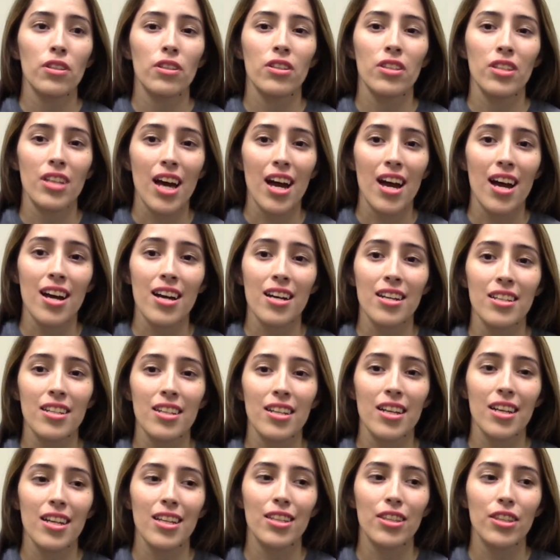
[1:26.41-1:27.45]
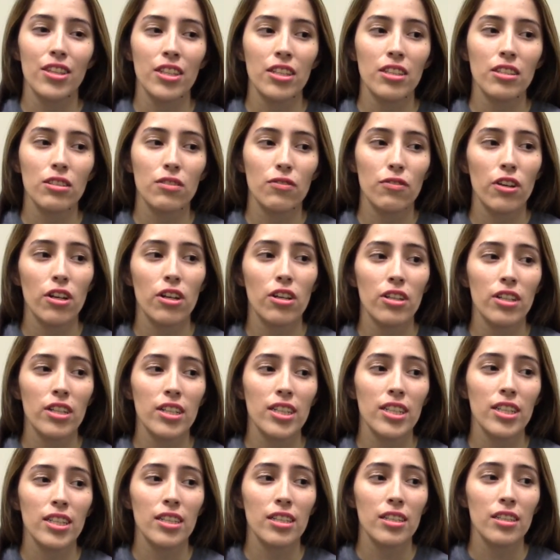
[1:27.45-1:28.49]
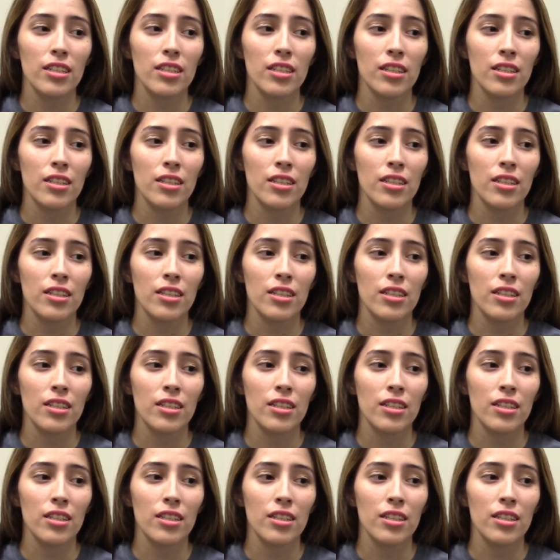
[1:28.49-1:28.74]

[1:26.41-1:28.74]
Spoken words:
that thinks very